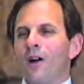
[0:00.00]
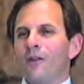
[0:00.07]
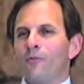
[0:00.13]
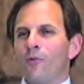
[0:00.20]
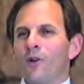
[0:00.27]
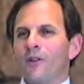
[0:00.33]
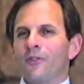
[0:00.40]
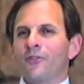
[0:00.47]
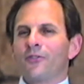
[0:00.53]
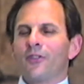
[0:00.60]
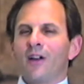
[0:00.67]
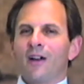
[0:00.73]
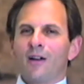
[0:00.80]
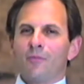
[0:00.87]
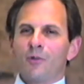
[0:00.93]
One
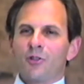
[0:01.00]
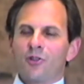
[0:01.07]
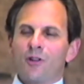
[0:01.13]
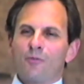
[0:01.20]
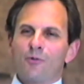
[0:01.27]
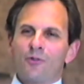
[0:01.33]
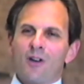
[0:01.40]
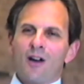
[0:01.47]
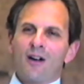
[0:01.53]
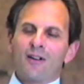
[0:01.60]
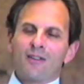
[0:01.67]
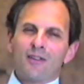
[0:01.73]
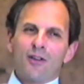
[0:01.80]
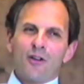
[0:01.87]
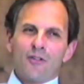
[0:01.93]
was Michel
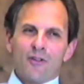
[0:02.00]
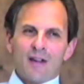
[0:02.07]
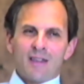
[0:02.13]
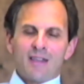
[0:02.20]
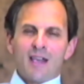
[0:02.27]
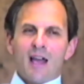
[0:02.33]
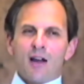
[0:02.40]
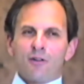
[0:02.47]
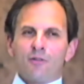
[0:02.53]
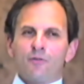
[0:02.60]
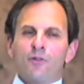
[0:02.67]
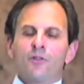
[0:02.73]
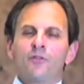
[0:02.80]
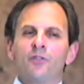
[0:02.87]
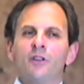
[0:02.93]
Boudard and the other Andy
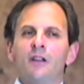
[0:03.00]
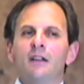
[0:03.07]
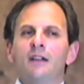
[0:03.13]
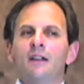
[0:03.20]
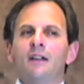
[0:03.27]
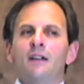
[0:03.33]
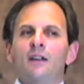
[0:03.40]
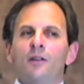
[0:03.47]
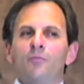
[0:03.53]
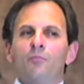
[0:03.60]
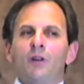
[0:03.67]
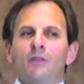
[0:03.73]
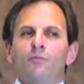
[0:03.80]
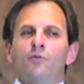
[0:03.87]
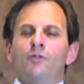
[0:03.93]
Akragos.
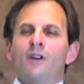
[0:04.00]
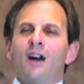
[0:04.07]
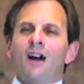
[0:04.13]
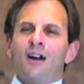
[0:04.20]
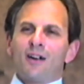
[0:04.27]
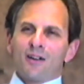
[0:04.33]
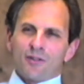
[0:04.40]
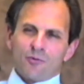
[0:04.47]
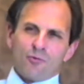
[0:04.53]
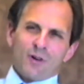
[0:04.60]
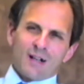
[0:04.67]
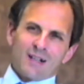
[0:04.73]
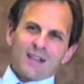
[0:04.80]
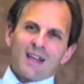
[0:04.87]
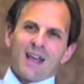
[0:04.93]
But Boudard
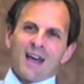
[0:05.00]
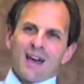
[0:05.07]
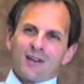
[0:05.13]
quickly